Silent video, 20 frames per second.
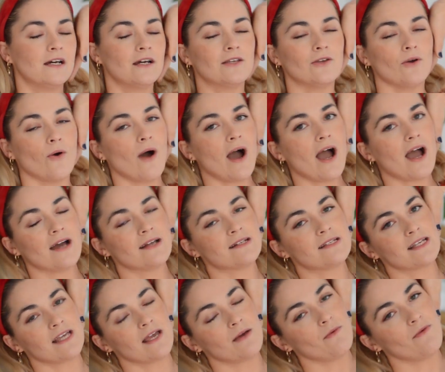you're
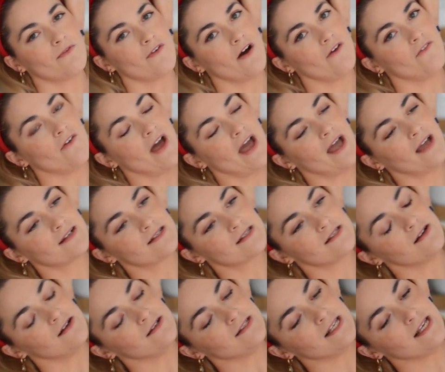adding it with other
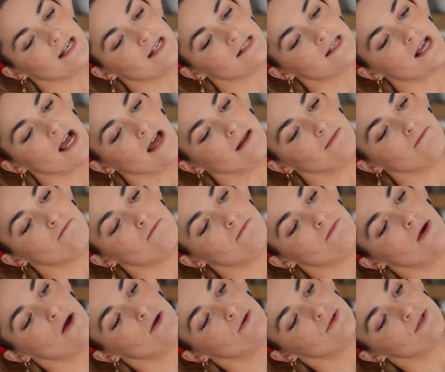exercises, and
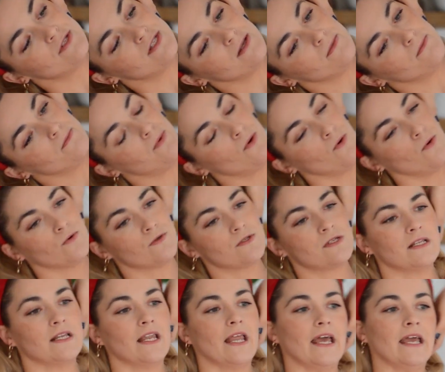most
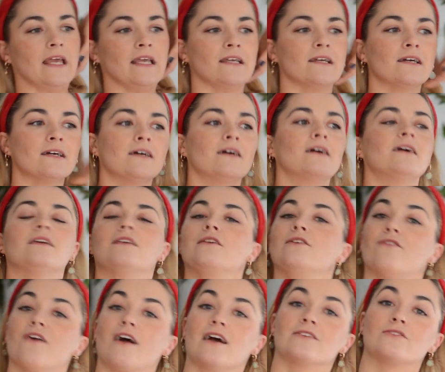importantly,
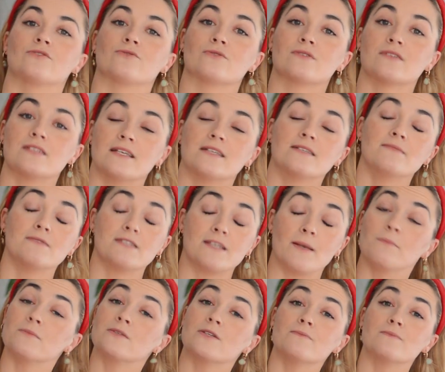you've had your
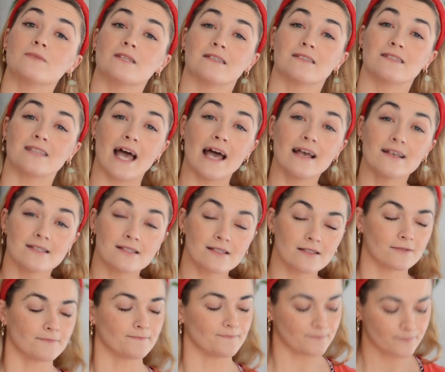symptoms
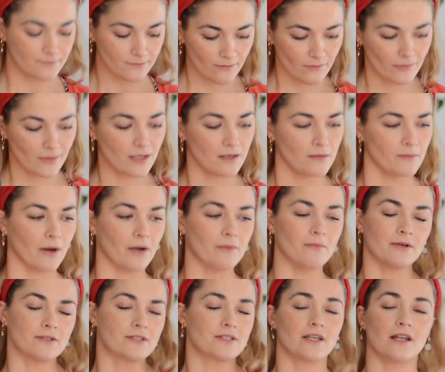assessed by a
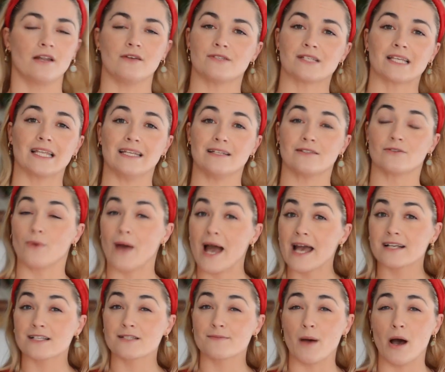musculoskeletal
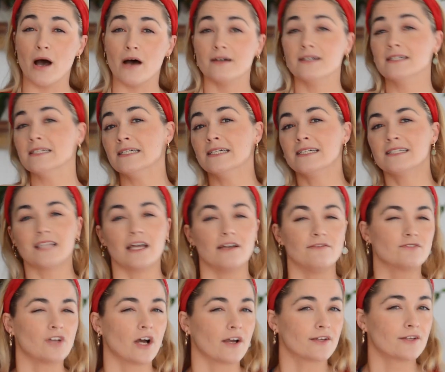expert.
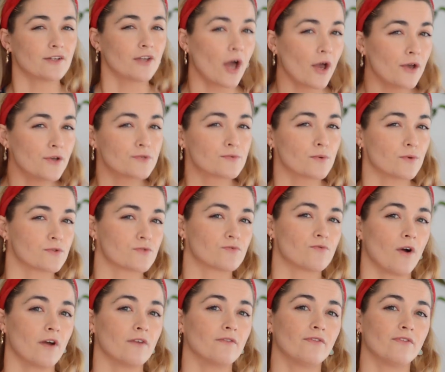They've diagnosed what's
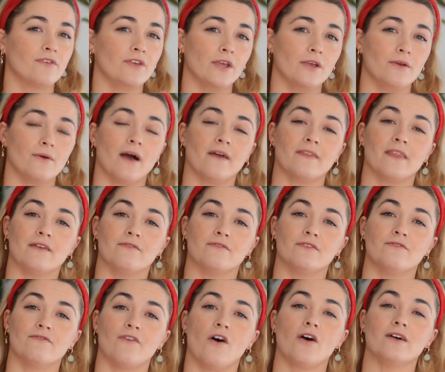right for you and they've
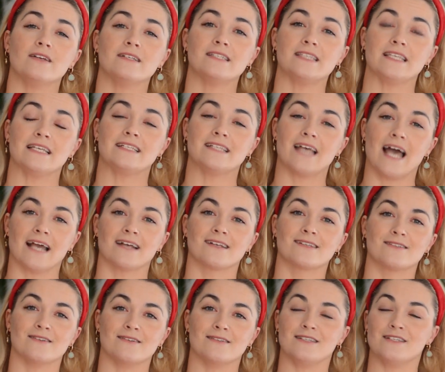advised these
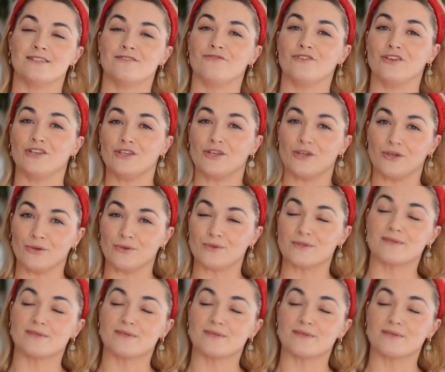exercises for you